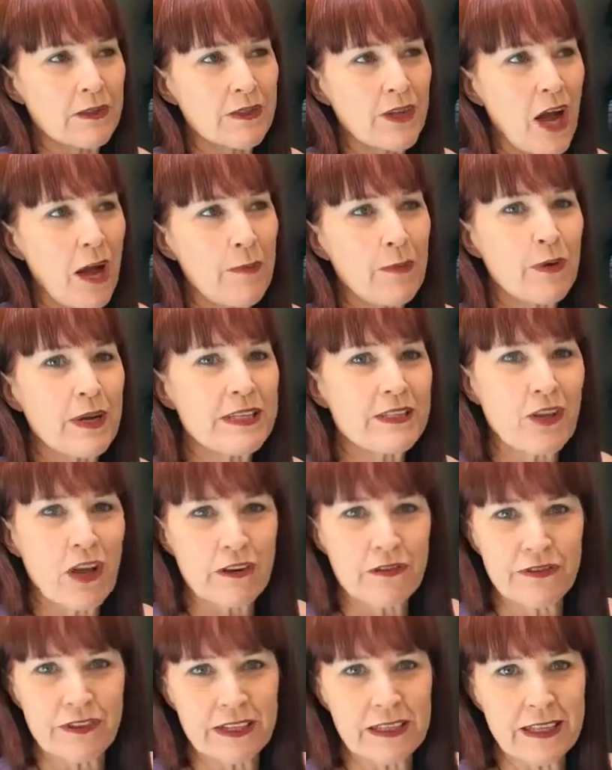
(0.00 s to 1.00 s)
operates
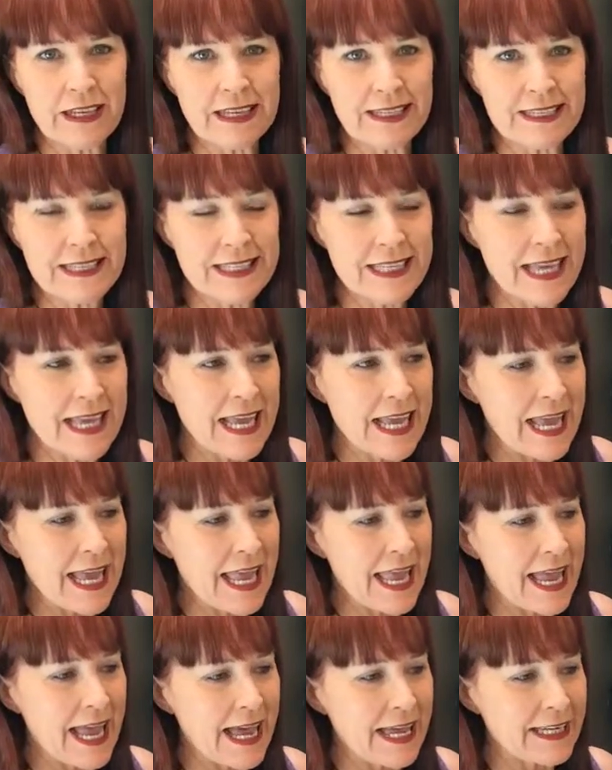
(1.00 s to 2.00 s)
on feelings,
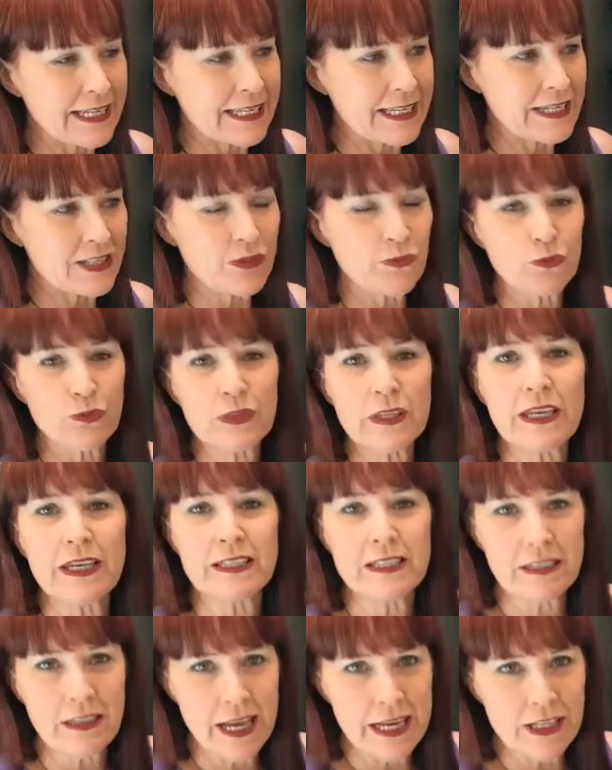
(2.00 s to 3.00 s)
and is really a
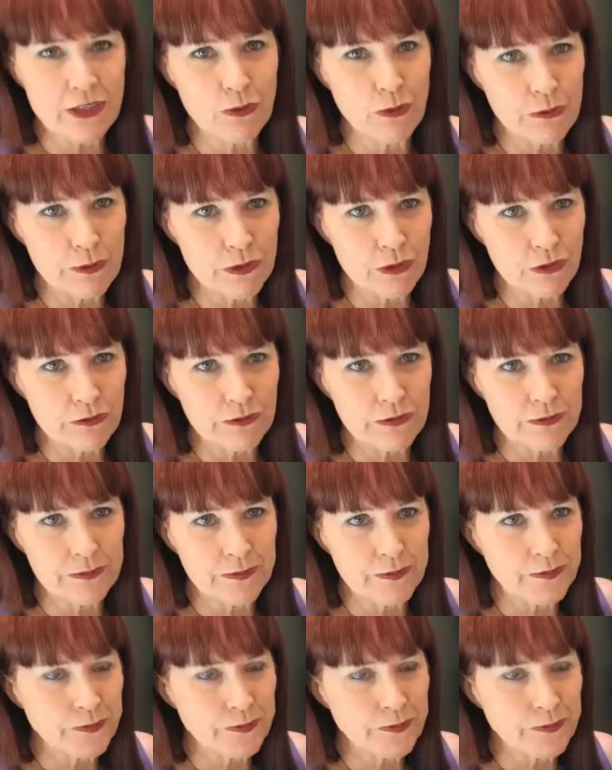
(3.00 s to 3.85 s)
delight to observe.